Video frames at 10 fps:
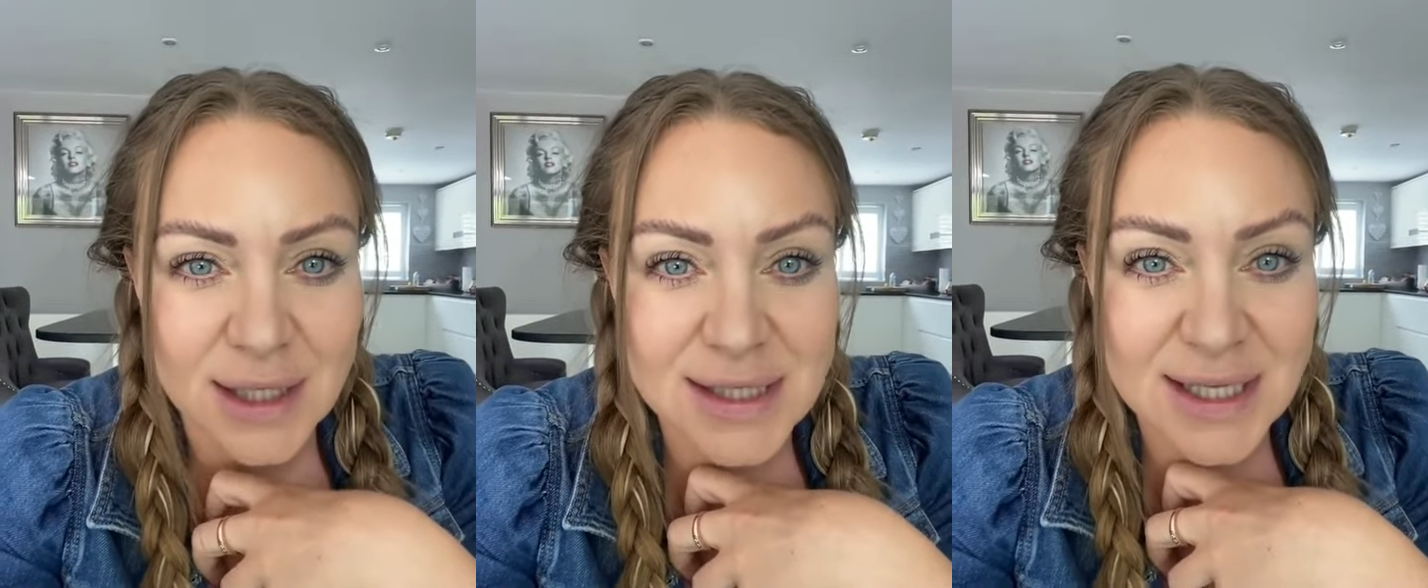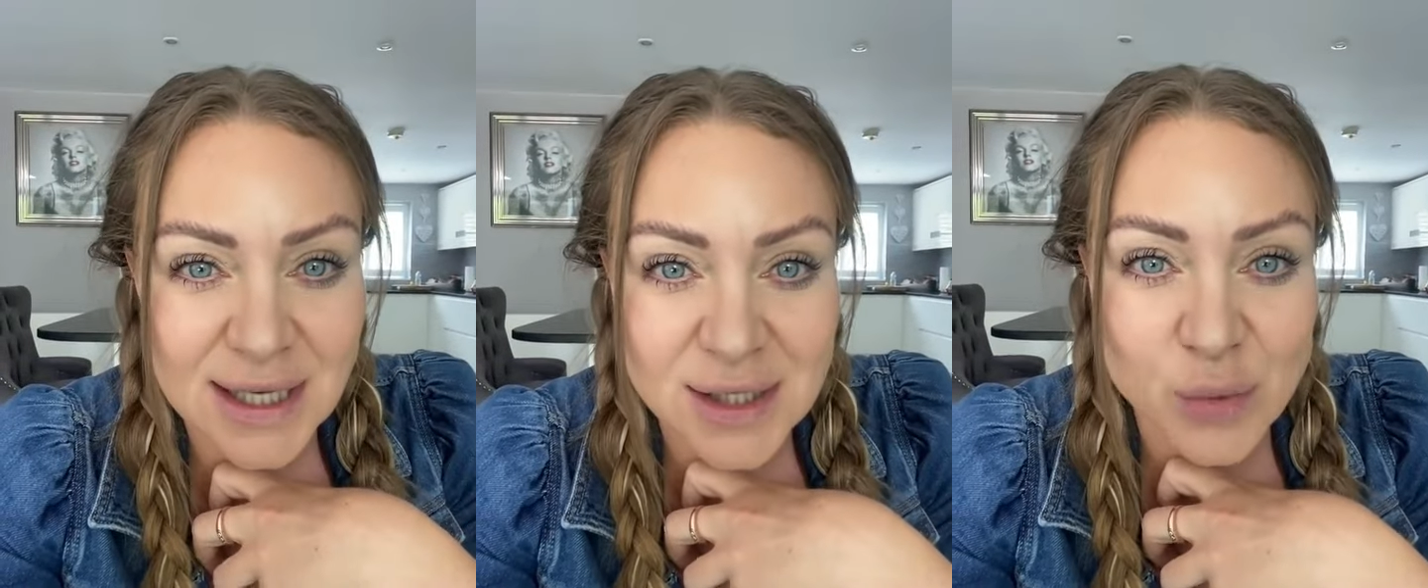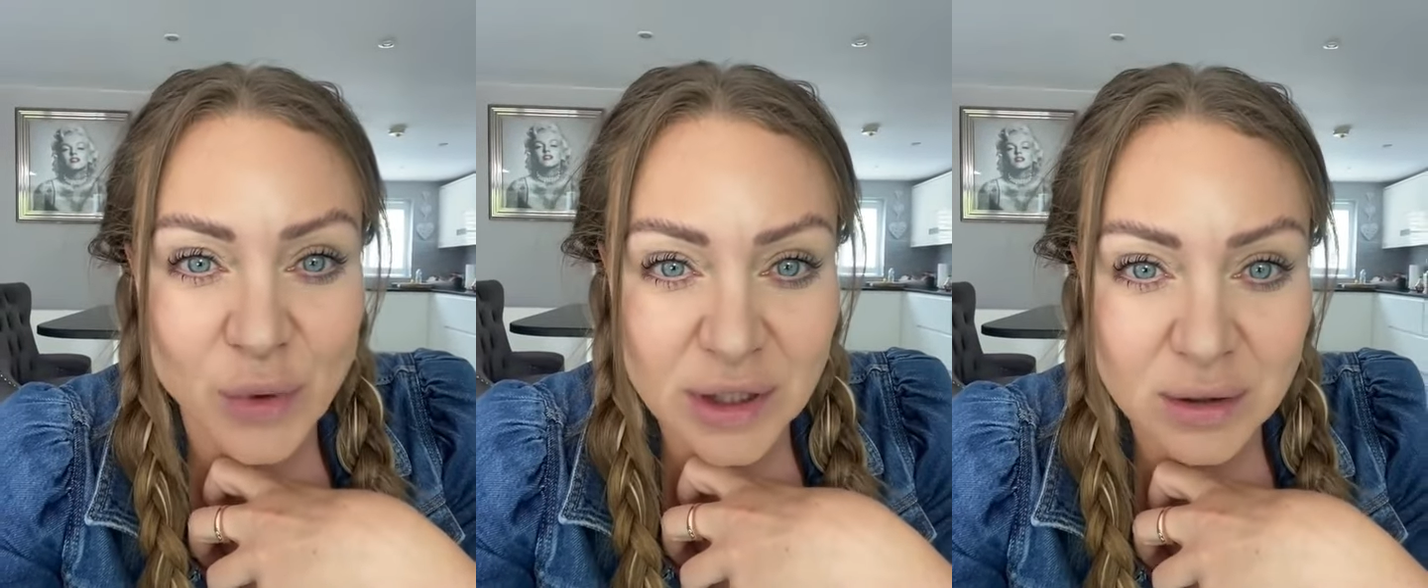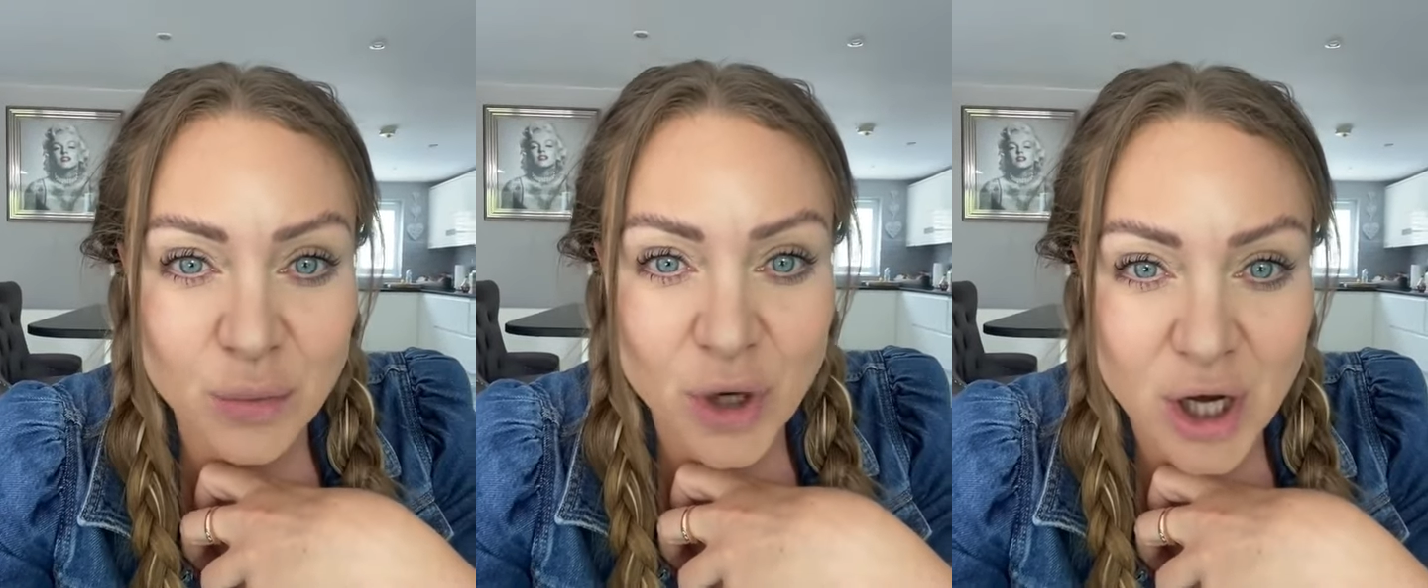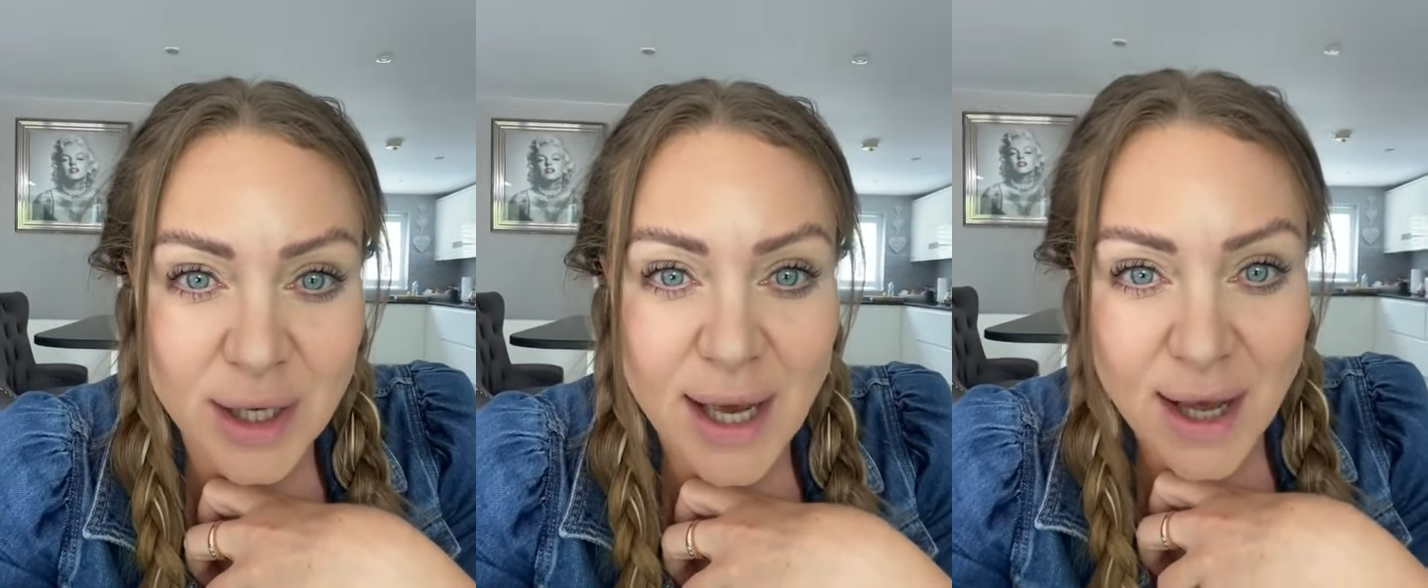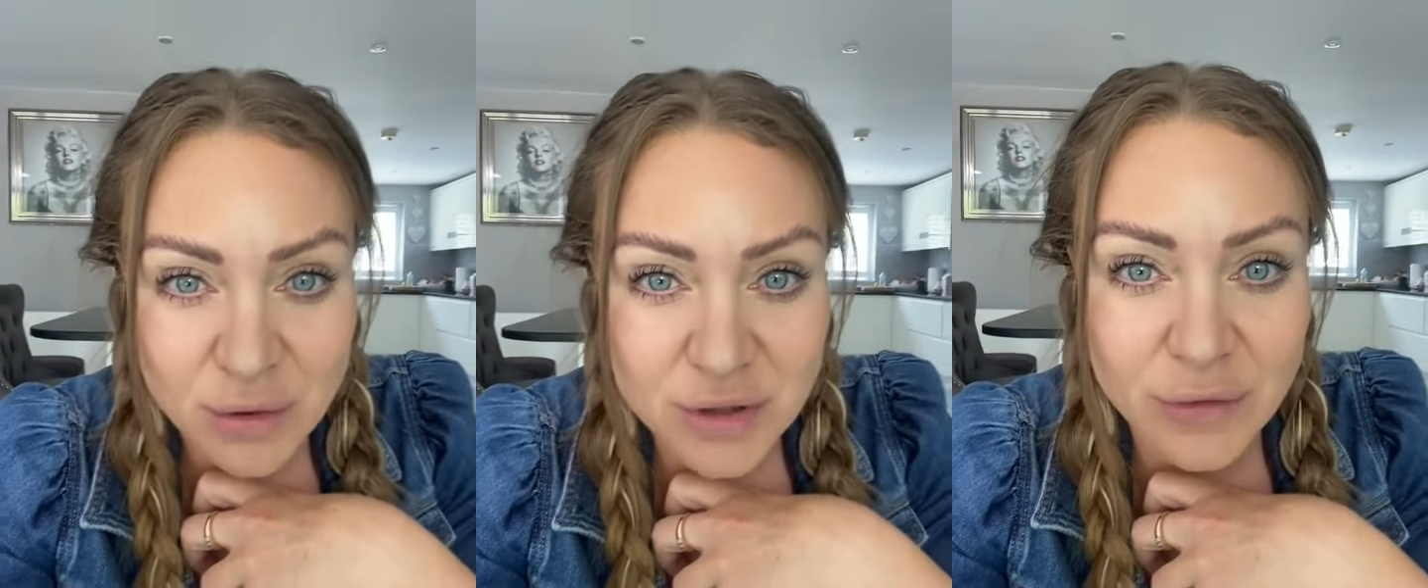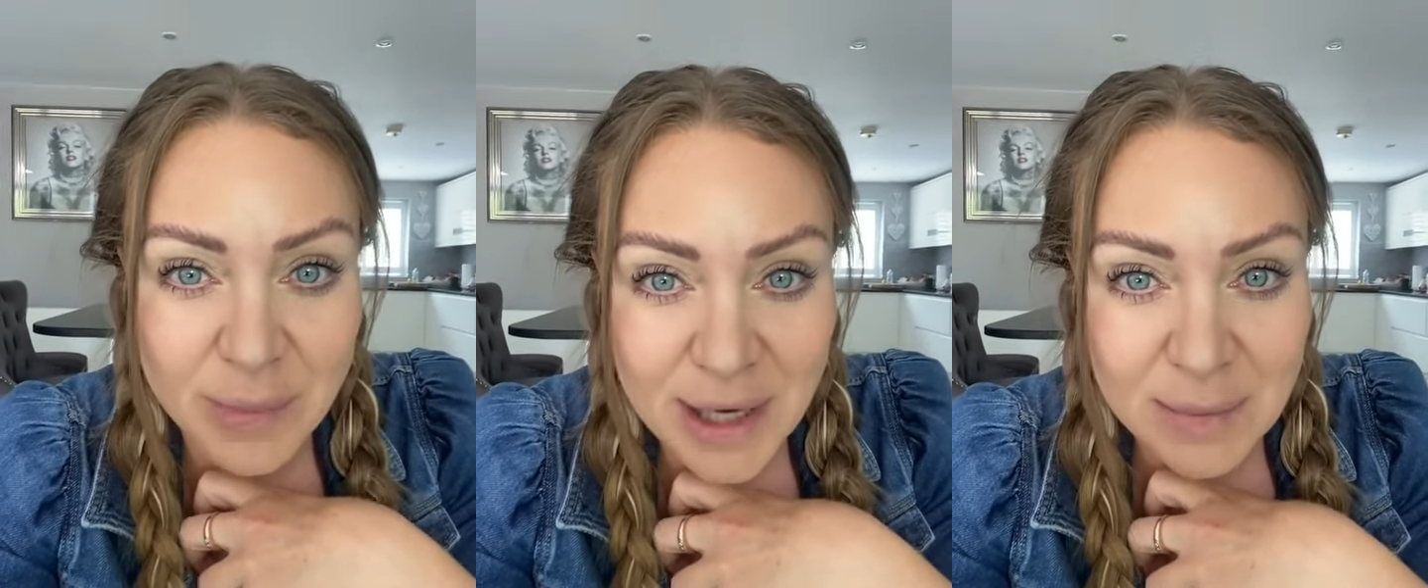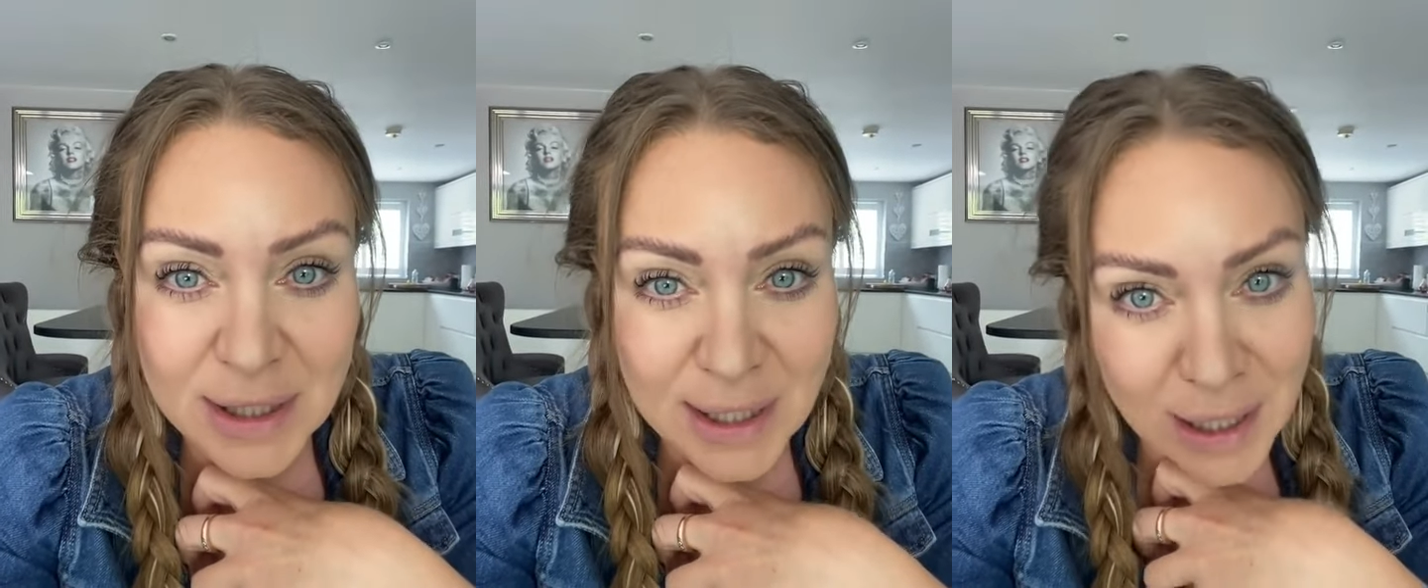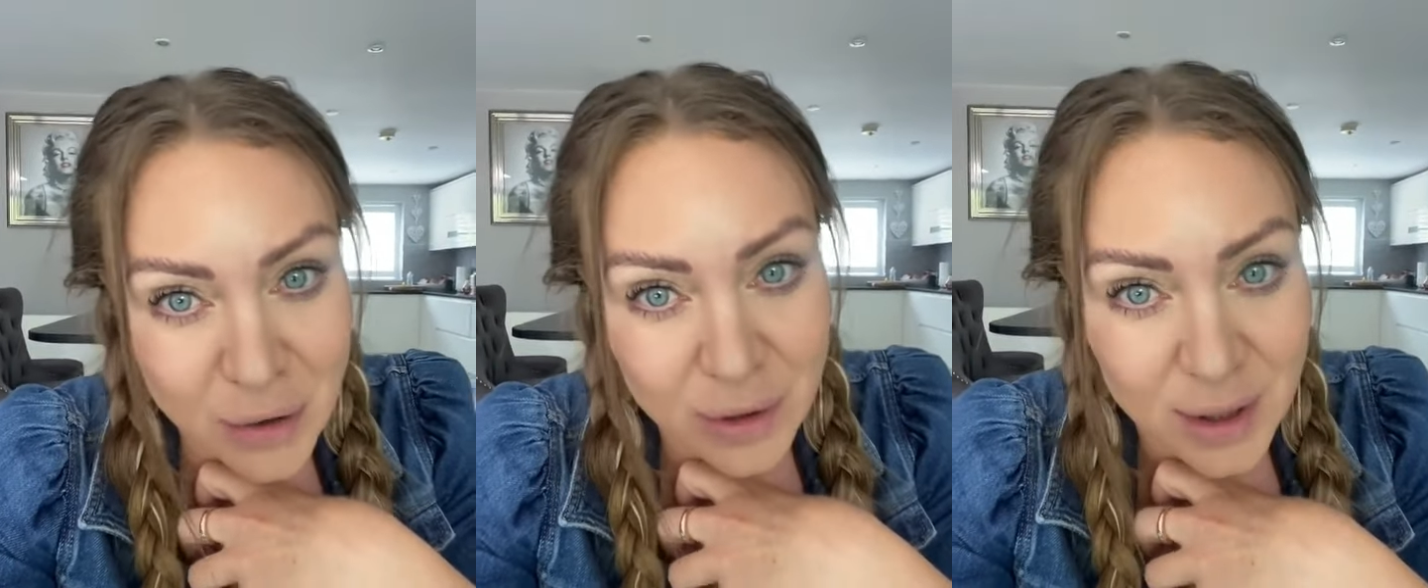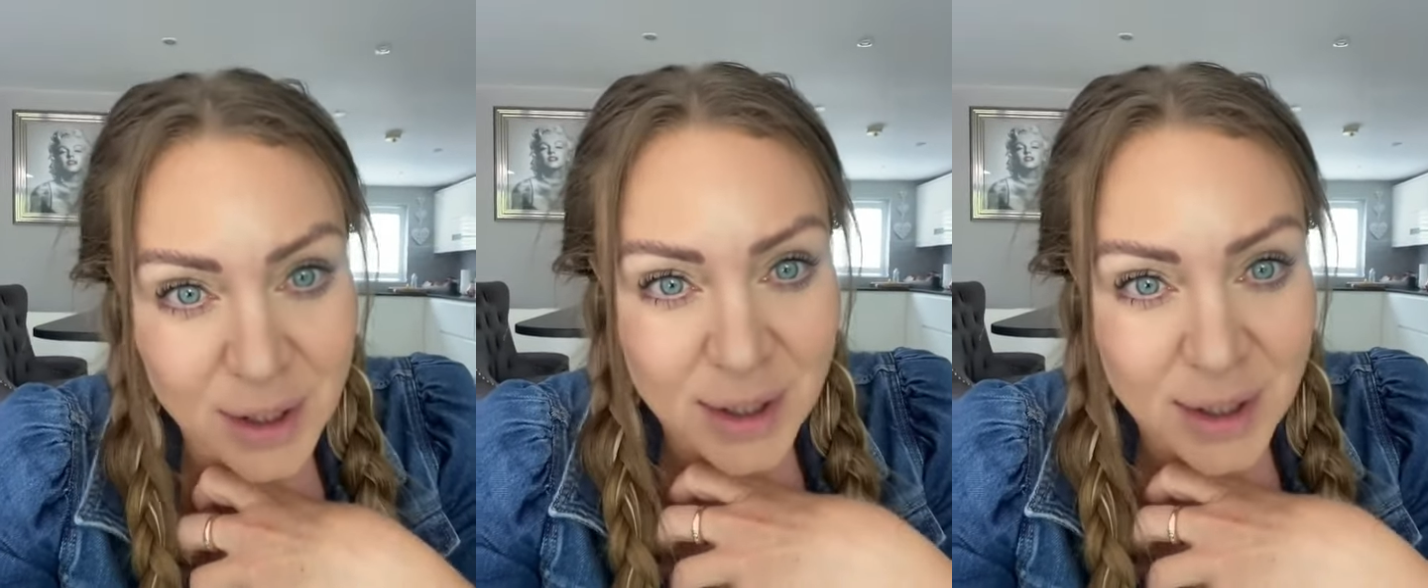is things will work out for baby Leo.